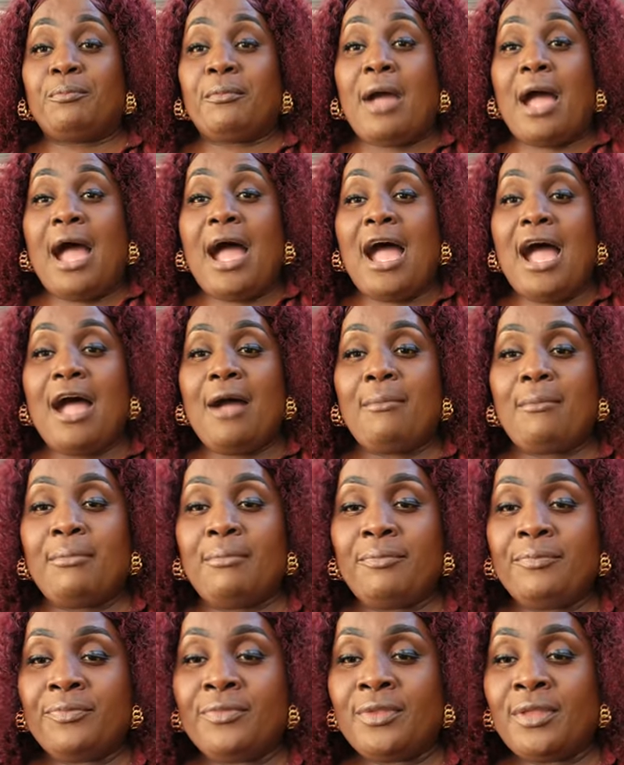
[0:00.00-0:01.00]

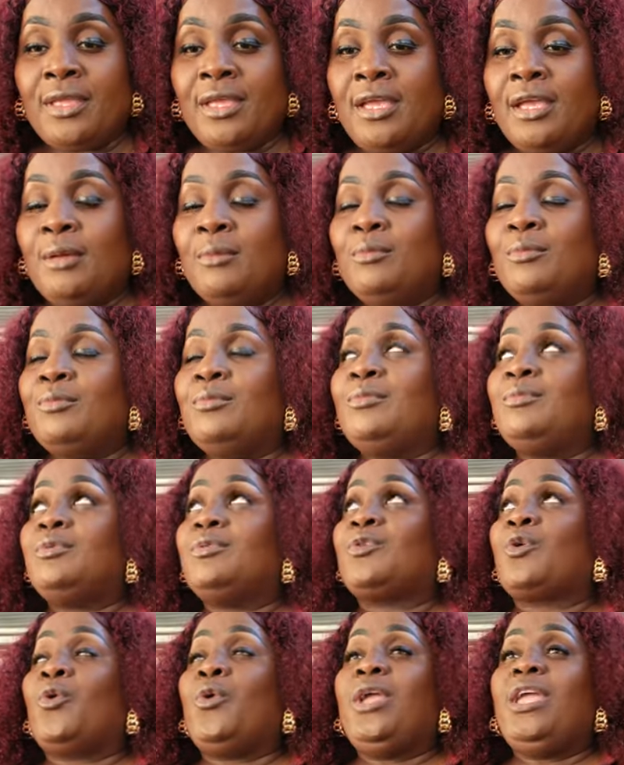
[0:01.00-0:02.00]
Um,
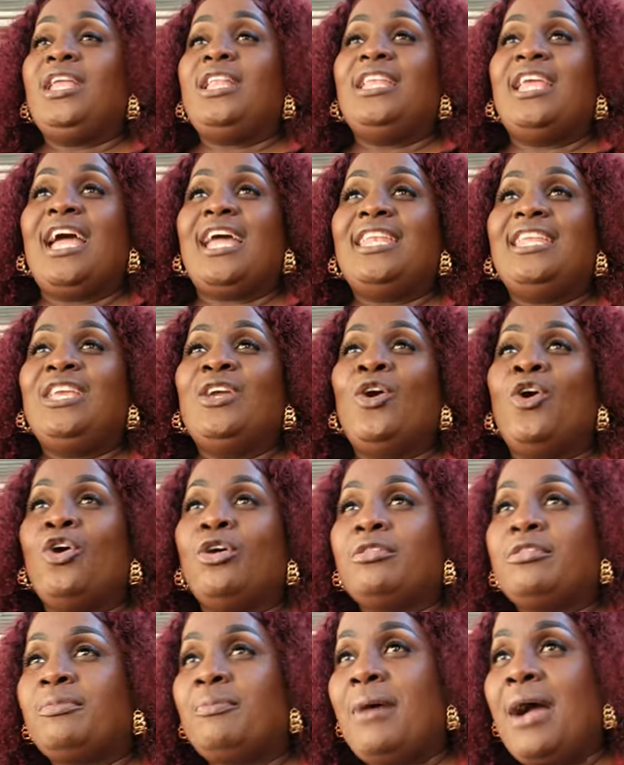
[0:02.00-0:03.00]
Queenie and her
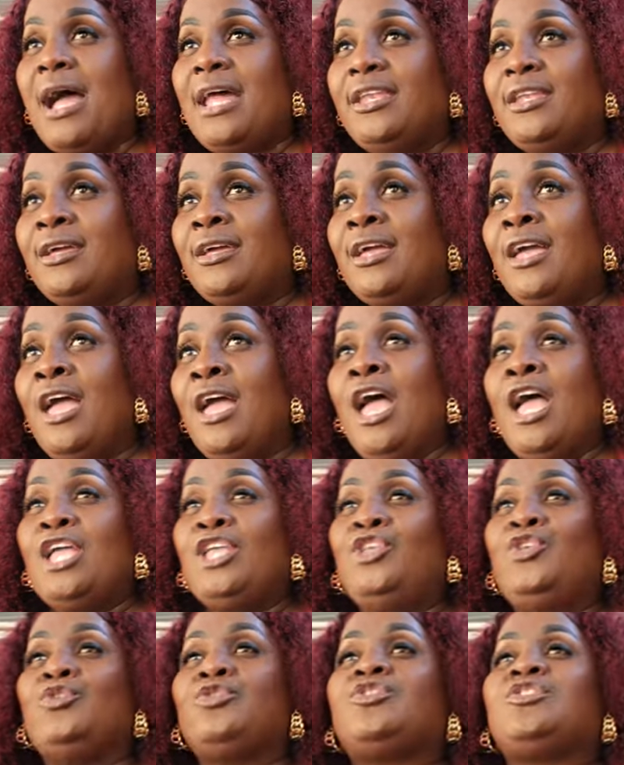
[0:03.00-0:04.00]
husband.
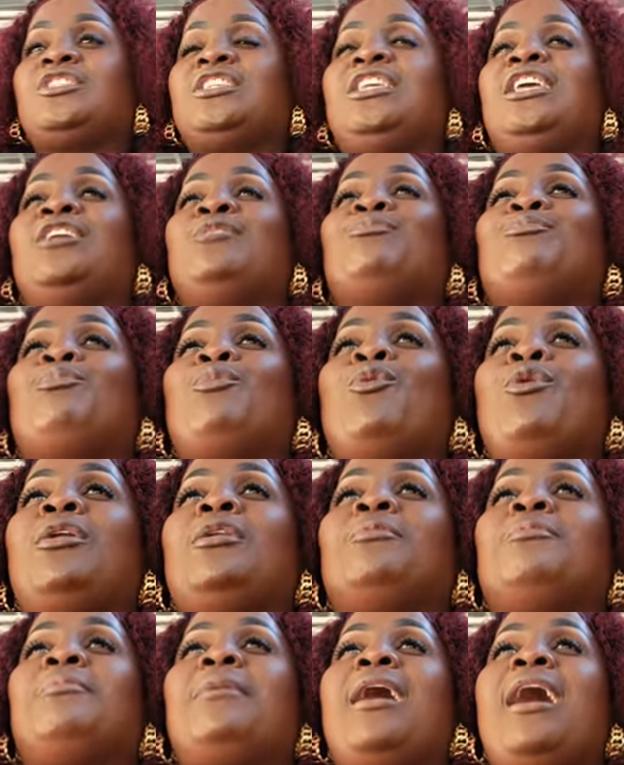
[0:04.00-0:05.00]
You Usain
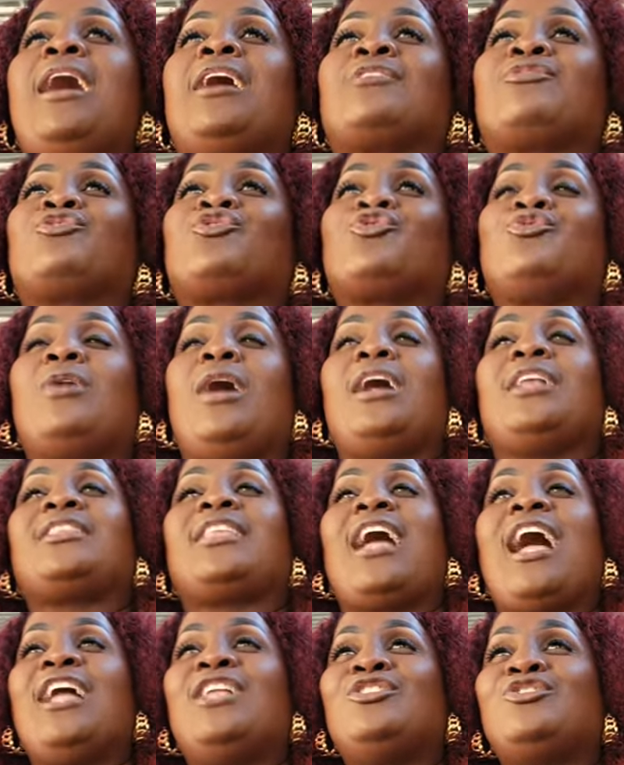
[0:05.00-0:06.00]
Bolt, Mark throughout
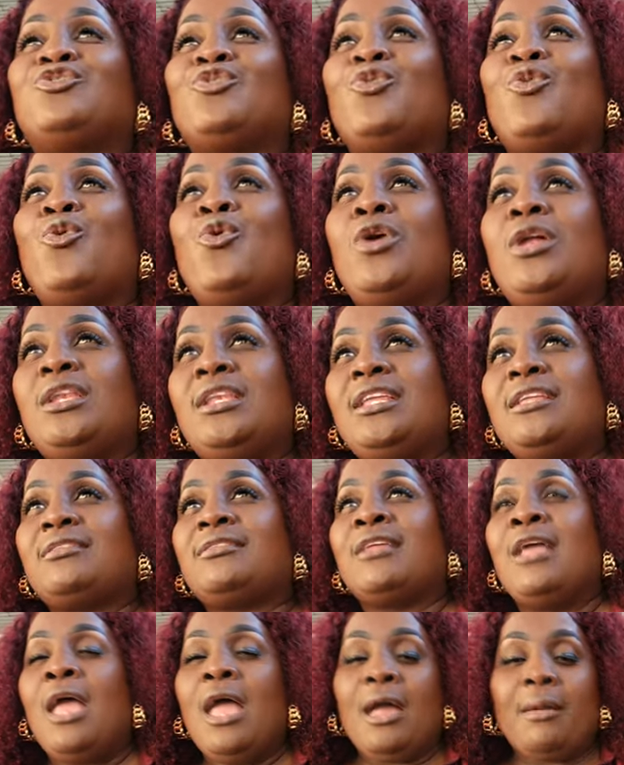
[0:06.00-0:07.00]
Andrew Holness.
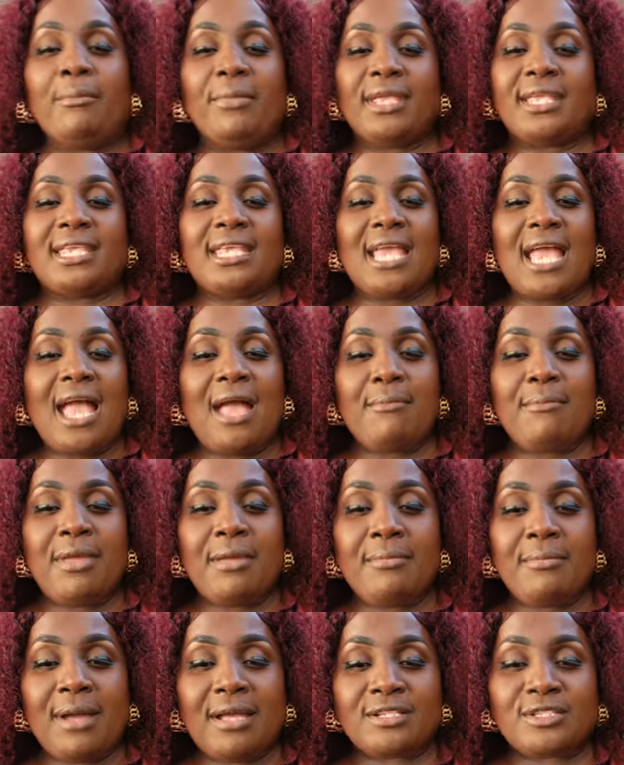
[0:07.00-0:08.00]
Me can't
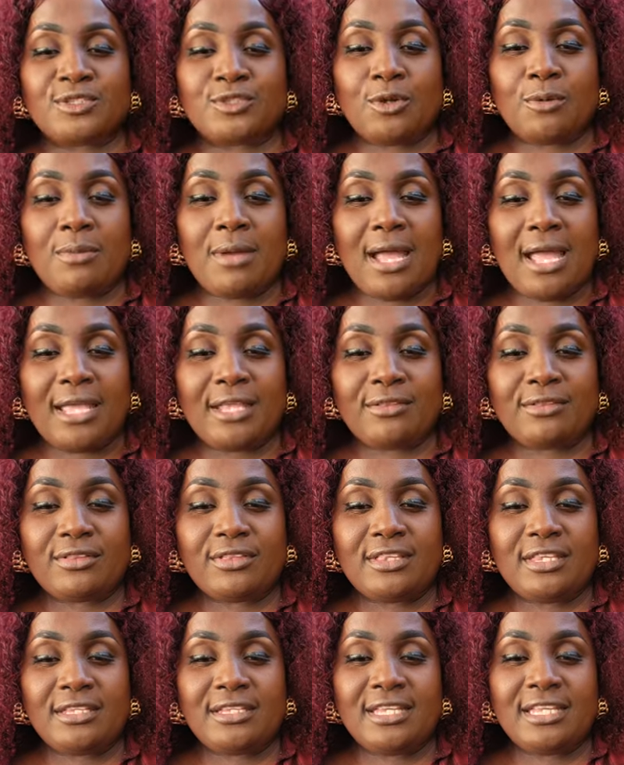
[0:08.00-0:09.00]
remember somebody
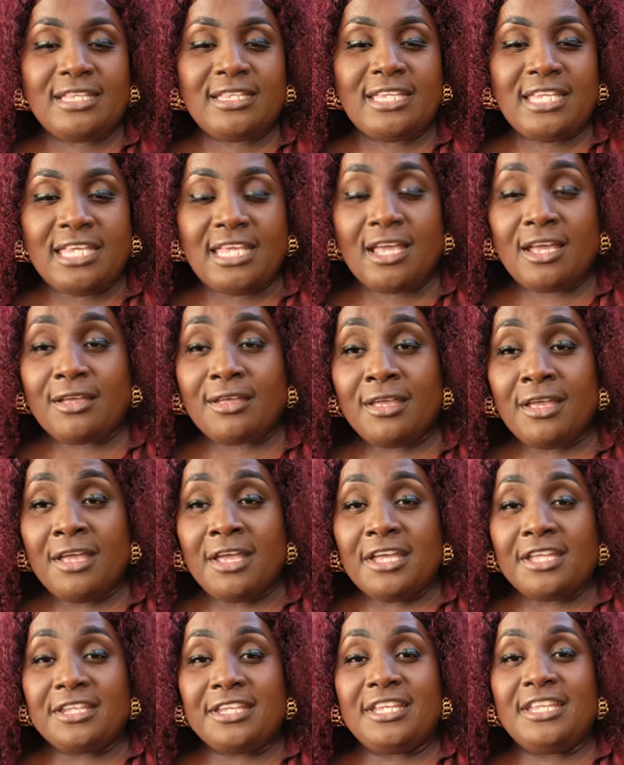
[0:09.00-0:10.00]
the day,
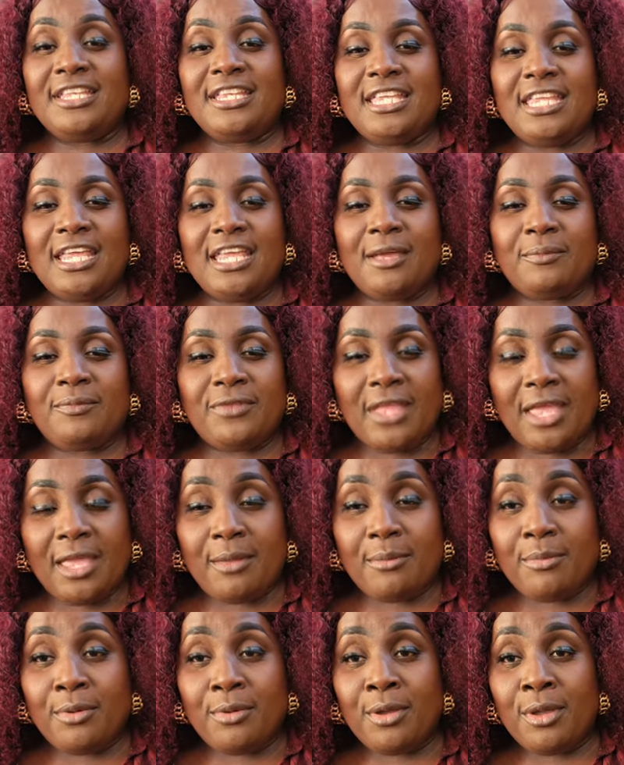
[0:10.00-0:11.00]
the name
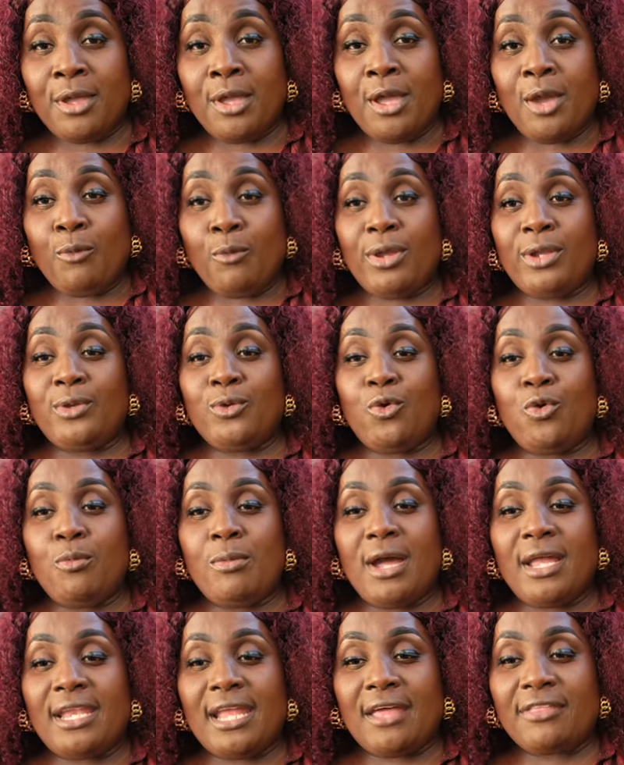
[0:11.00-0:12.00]
them. Where the
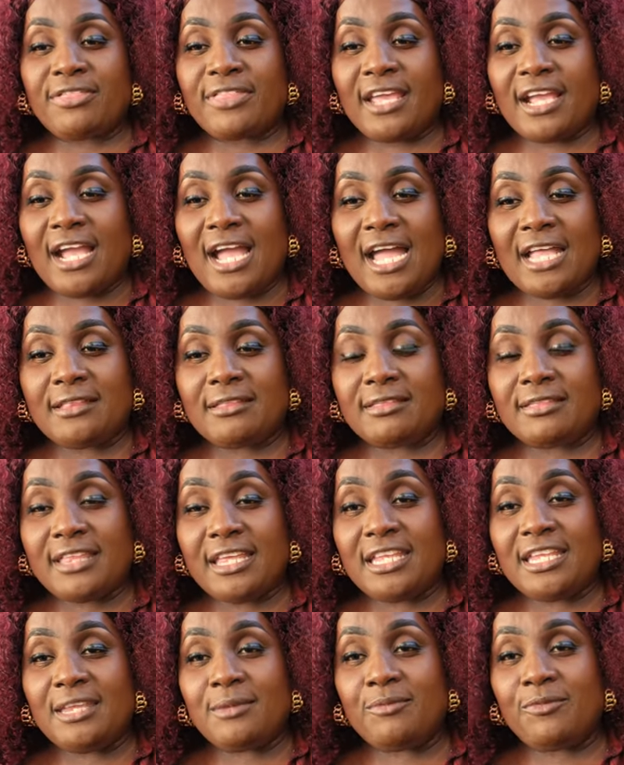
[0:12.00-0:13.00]
woman I say God
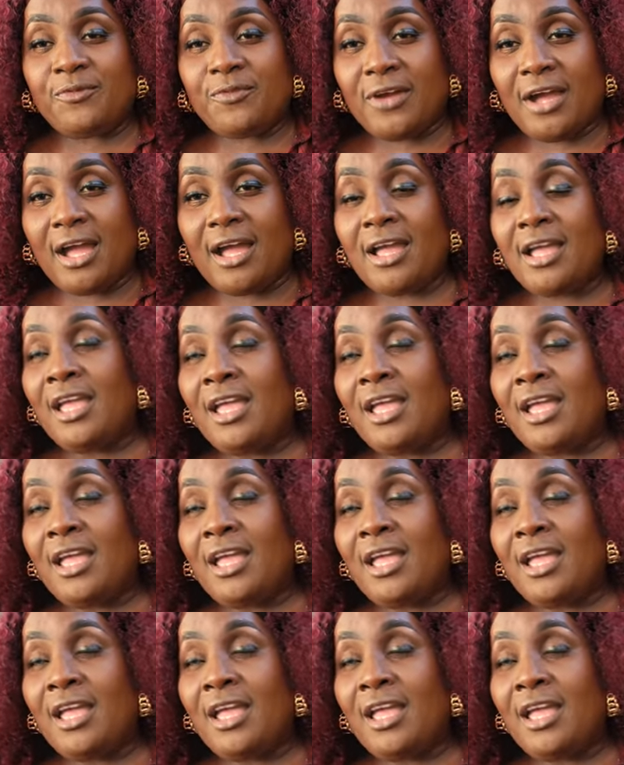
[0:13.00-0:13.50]
send him for.